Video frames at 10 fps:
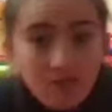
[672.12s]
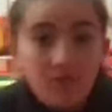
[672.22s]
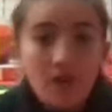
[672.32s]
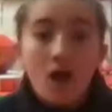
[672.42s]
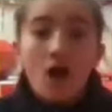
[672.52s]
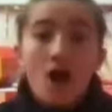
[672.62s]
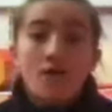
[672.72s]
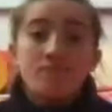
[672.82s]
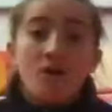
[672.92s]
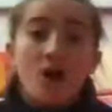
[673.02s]
with that
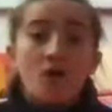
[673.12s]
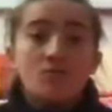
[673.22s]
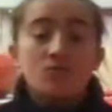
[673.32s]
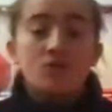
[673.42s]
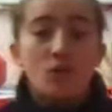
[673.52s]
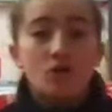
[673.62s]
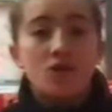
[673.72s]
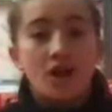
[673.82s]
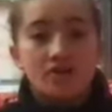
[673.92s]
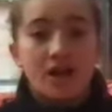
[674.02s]
half roll to your
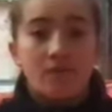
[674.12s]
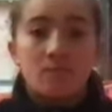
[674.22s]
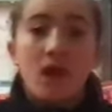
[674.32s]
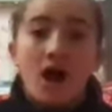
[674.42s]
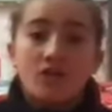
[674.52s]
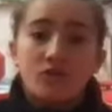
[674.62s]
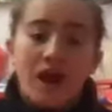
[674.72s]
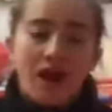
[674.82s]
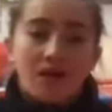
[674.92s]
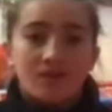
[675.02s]
tuck jump. Last
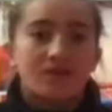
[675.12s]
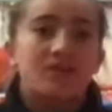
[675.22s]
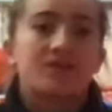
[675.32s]
round.